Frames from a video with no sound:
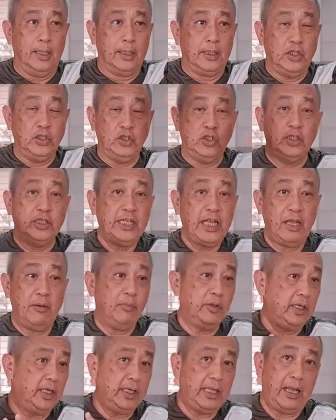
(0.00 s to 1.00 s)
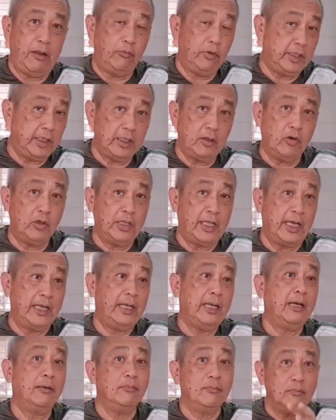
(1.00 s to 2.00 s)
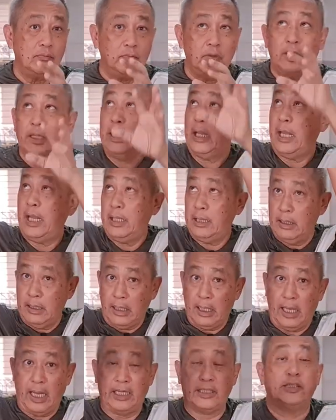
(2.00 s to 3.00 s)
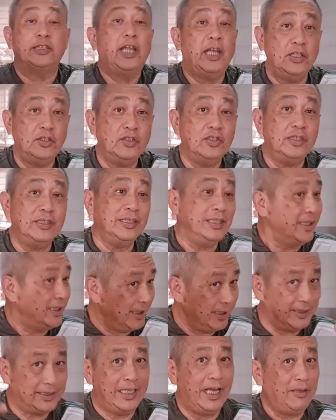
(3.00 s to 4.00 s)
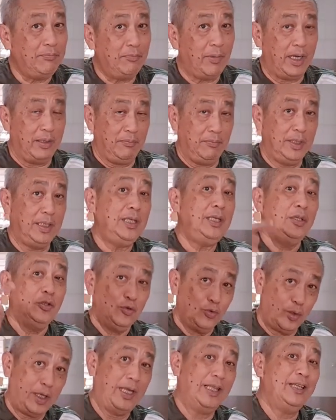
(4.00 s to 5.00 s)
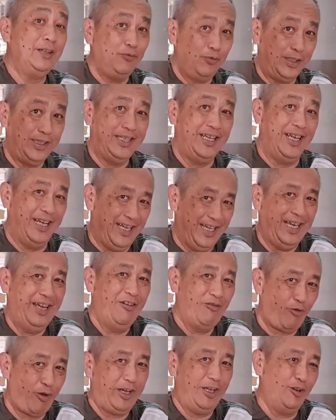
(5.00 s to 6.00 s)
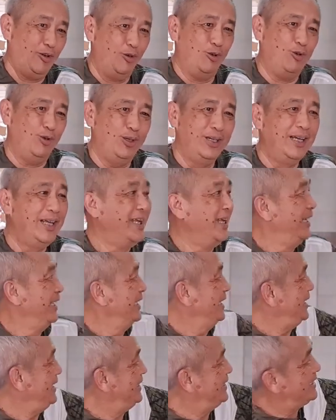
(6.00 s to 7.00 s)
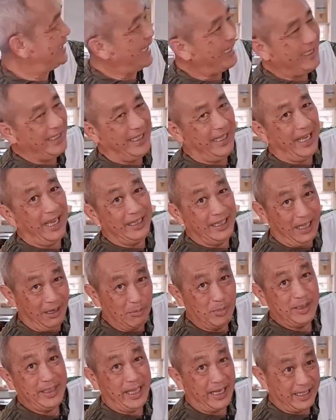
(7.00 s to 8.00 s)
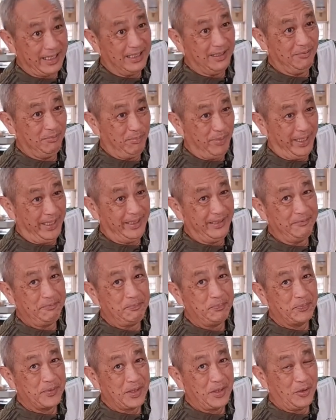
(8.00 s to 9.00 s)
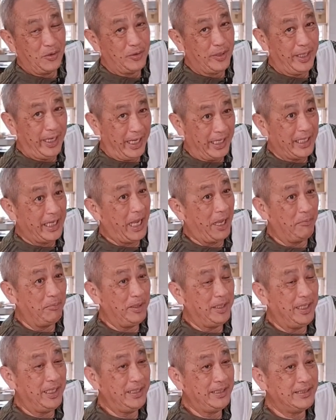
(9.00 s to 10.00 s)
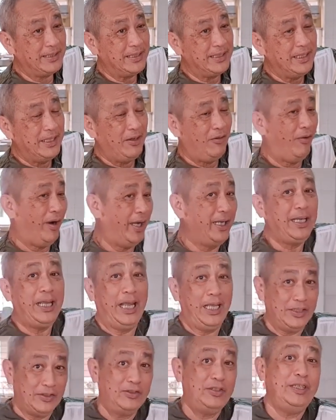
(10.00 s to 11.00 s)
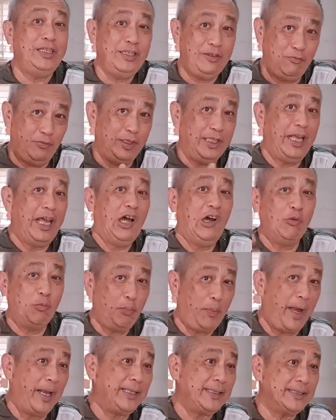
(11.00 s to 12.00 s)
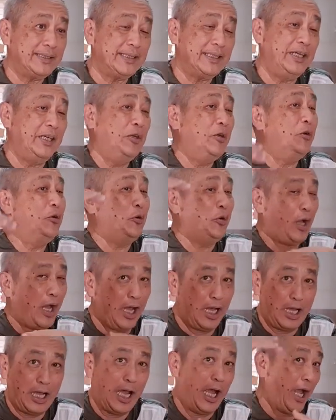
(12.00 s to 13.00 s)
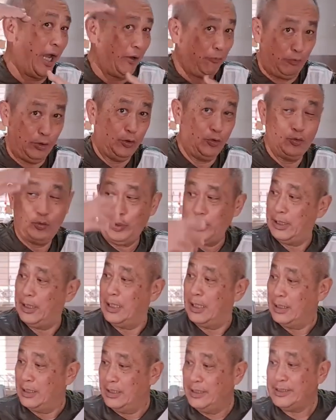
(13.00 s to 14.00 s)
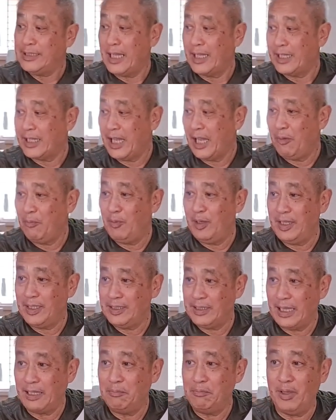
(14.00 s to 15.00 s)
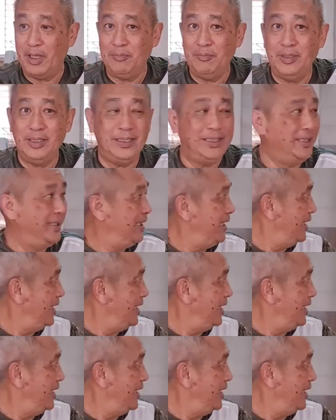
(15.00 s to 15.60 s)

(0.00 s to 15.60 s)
kitchen cabinet, everything all done up, and extension is done by me together with quite low. Inside there are double-decker bed, okay, and cabinets, right? Actually, with the health packs, you know, we do it. These are the cabinets done by me.